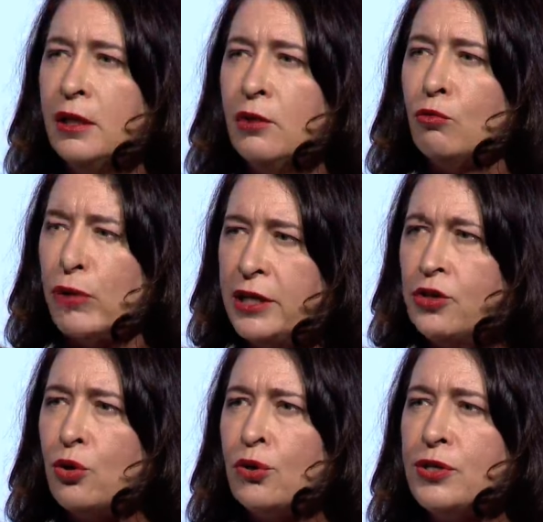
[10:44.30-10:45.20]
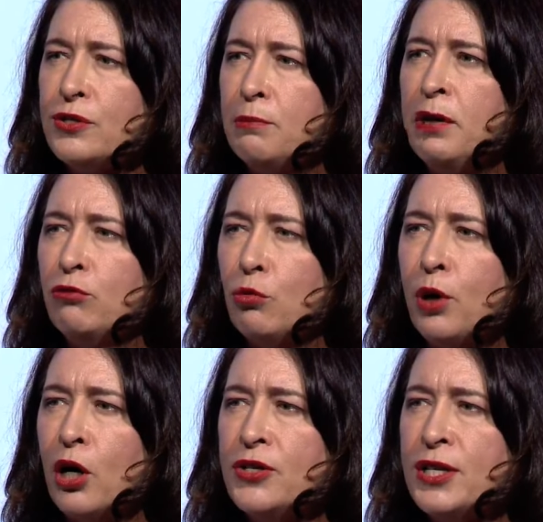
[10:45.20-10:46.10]
Resources and mineral
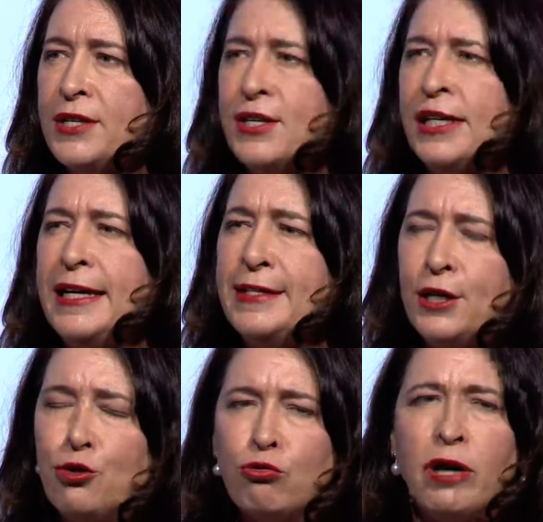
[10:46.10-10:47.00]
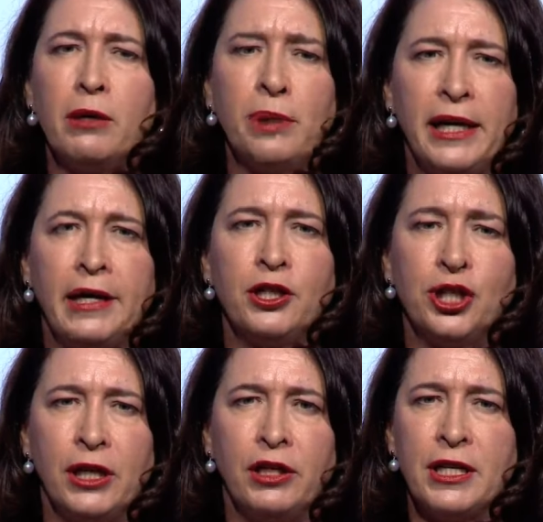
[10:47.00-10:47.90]
processing is incredibly
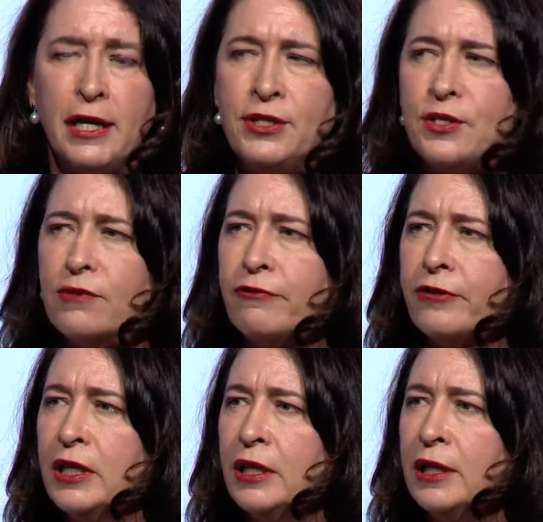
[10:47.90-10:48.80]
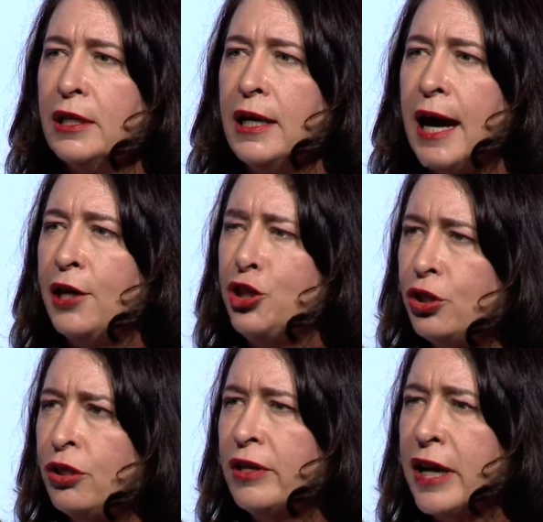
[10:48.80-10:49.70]
energy intensive, and due
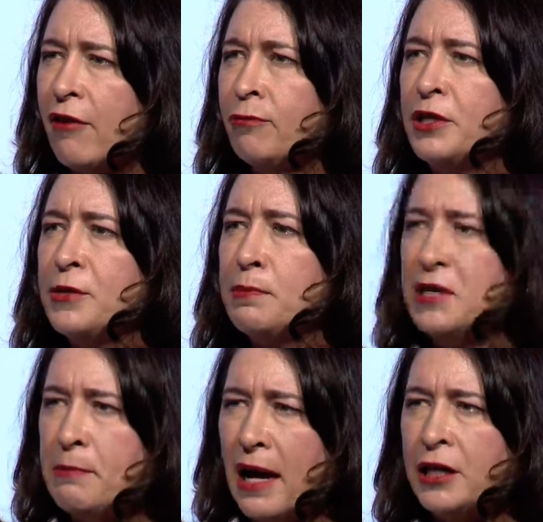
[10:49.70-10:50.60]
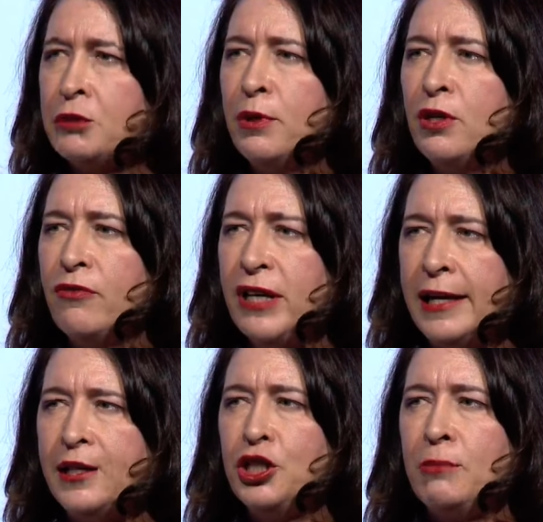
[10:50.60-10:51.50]
to the government's mismanagement of the
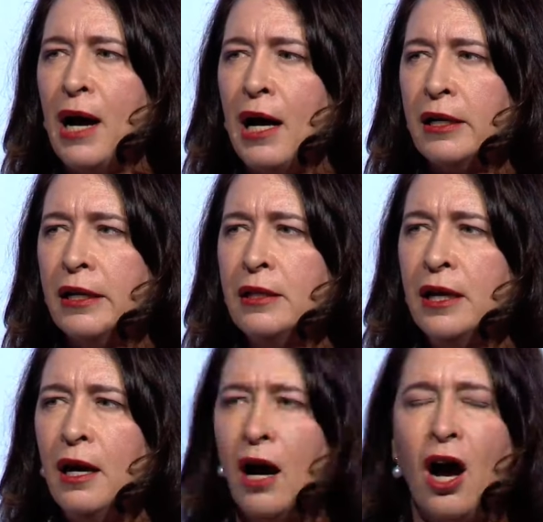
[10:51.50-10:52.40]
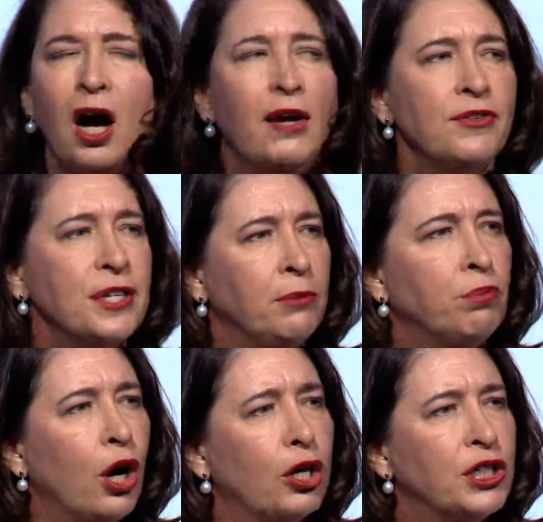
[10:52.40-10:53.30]
energy market, I have seen
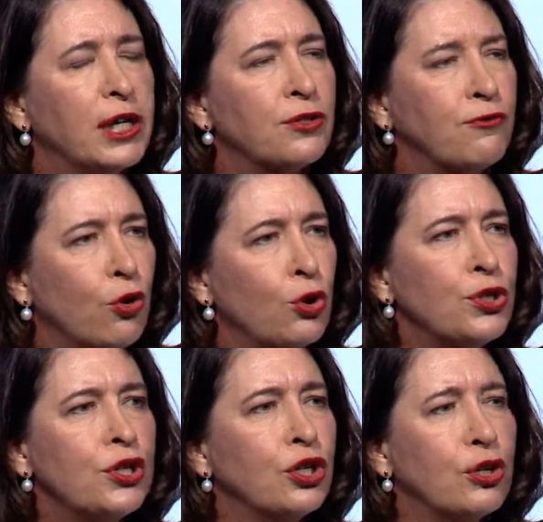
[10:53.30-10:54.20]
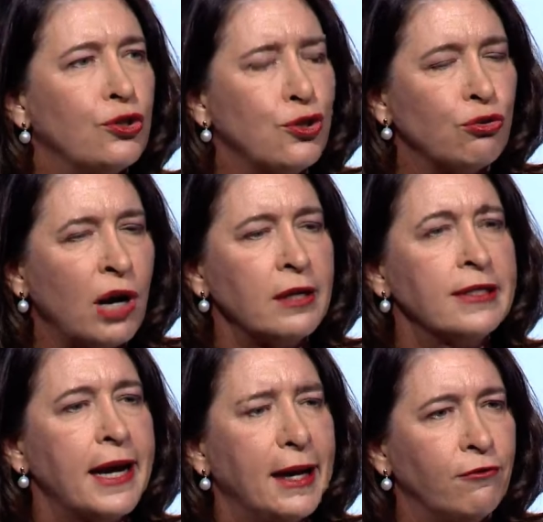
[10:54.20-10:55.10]
projects forced to construct
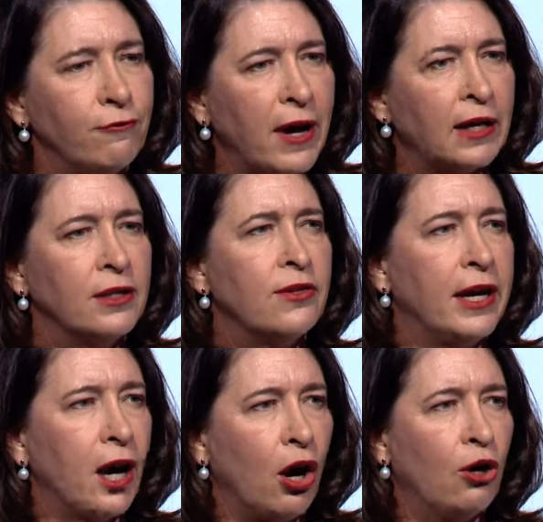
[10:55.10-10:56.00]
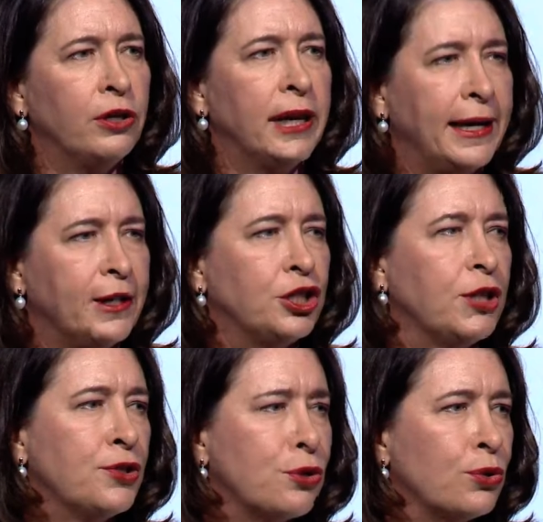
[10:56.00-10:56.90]
and fund their own energy
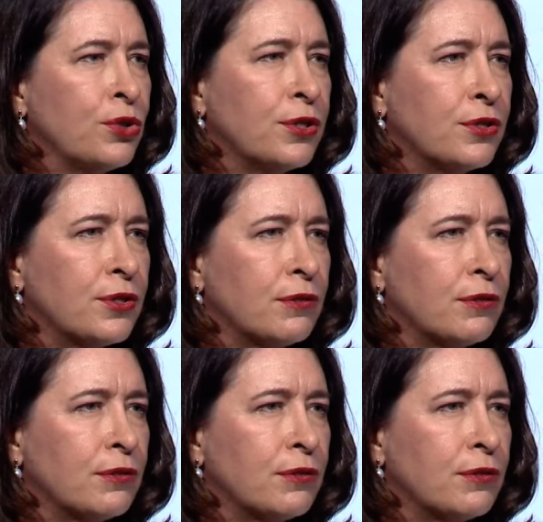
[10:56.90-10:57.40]
sources.